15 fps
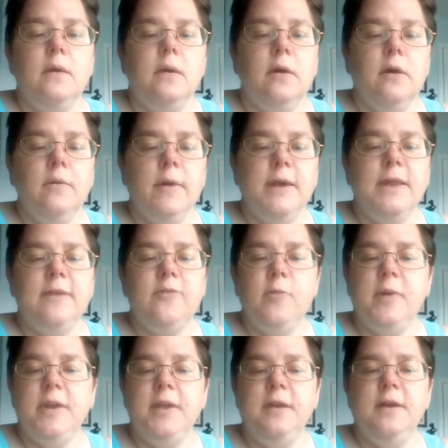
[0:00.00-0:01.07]
Alrighty,
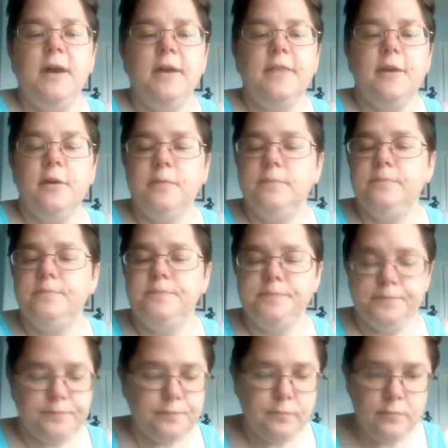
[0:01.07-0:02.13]
everybody. Hi there.
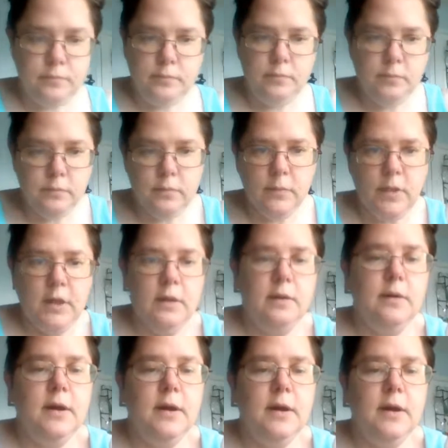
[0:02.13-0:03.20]

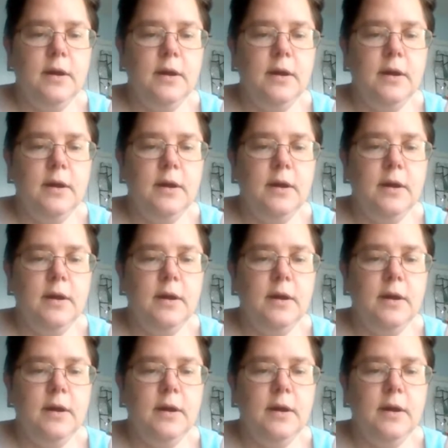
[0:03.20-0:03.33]
I